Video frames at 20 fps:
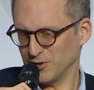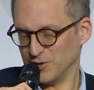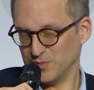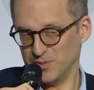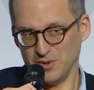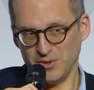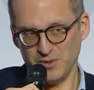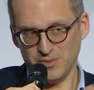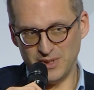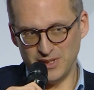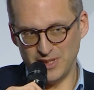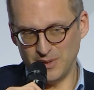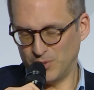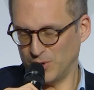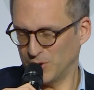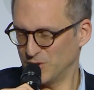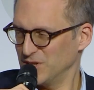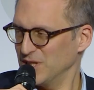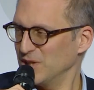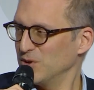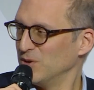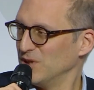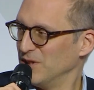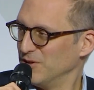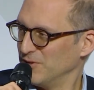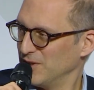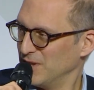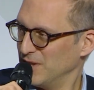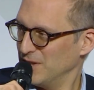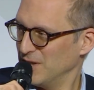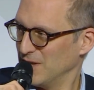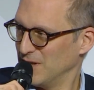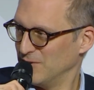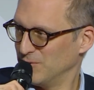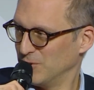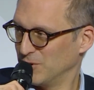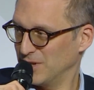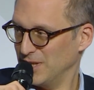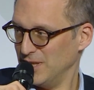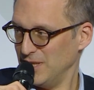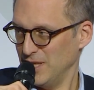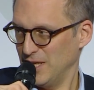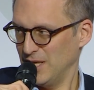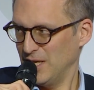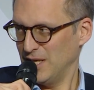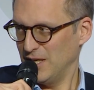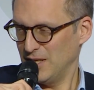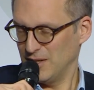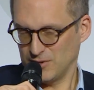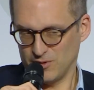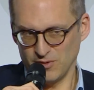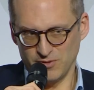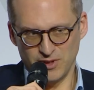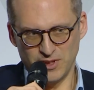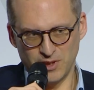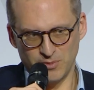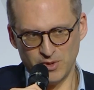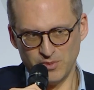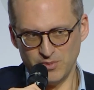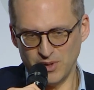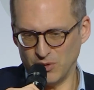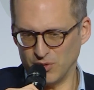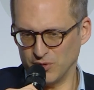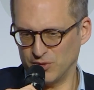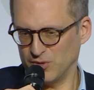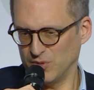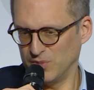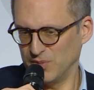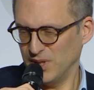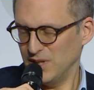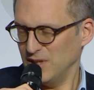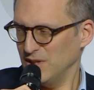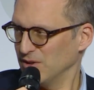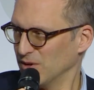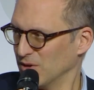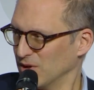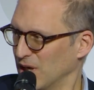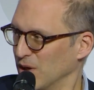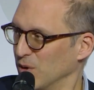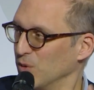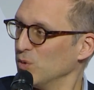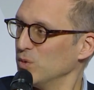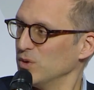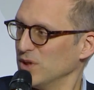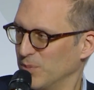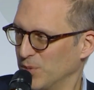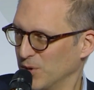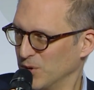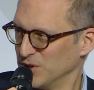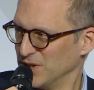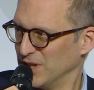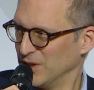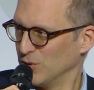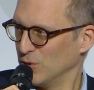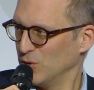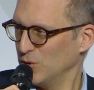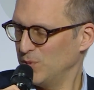by country with respect to the level of progress, because